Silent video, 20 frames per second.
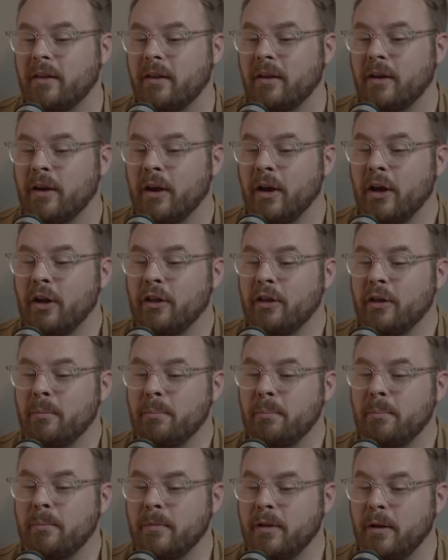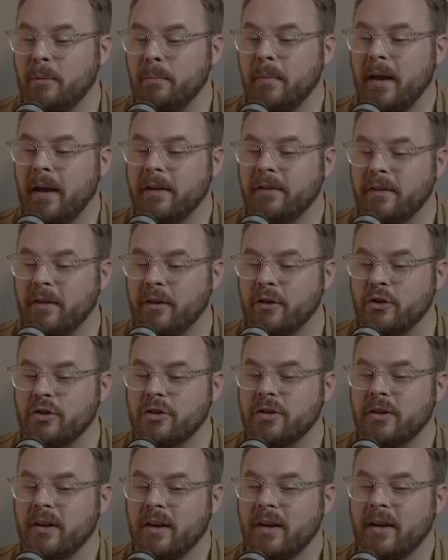the the the
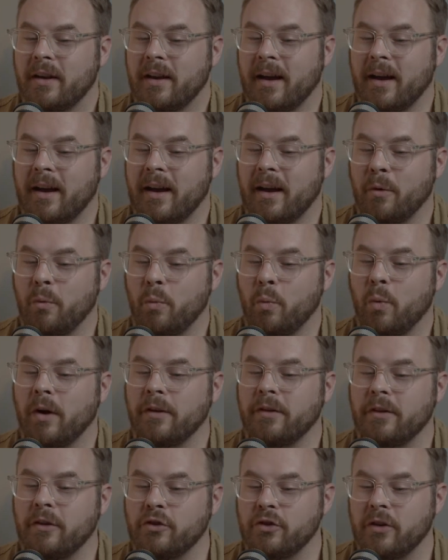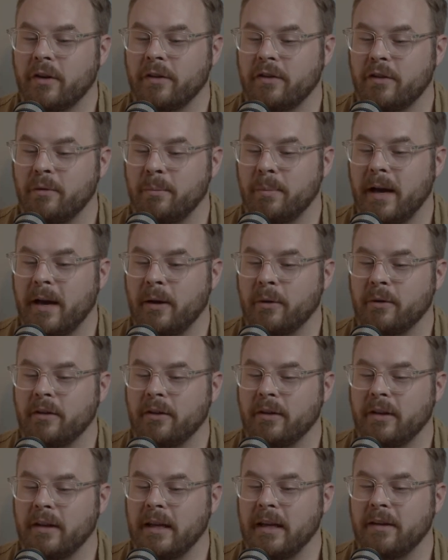message uh, wasn't just about
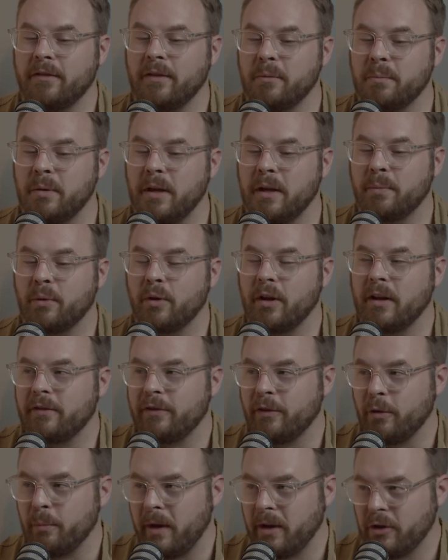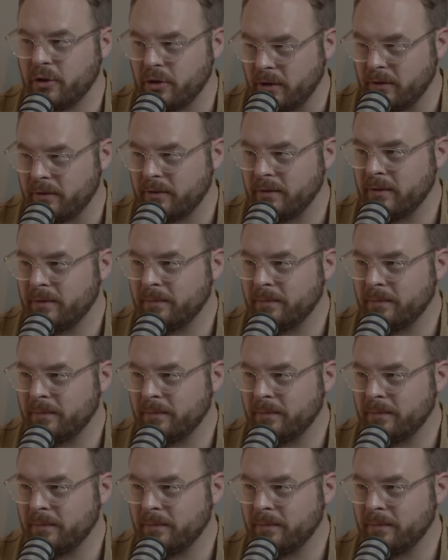giving people information